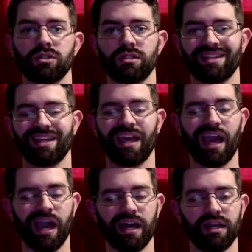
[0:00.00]
that they
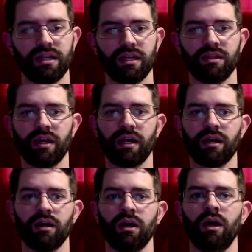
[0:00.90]
added in
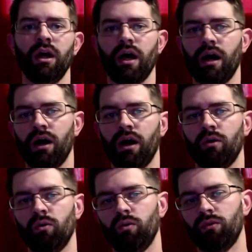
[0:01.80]
there.
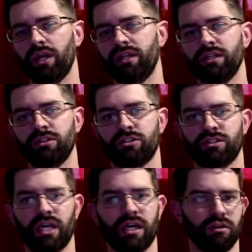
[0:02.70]
They did
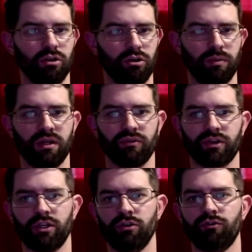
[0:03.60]
take a little bit of a
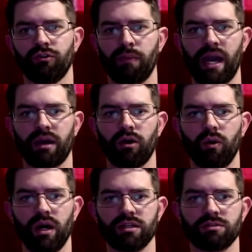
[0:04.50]
cue from Mac
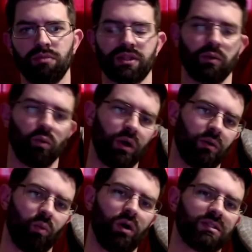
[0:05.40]
OS, but they went
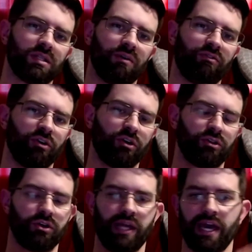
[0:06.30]
one step
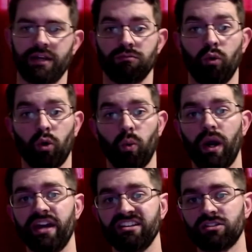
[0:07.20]
further and added more
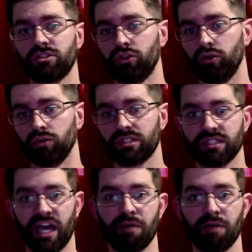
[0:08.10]
ways to snap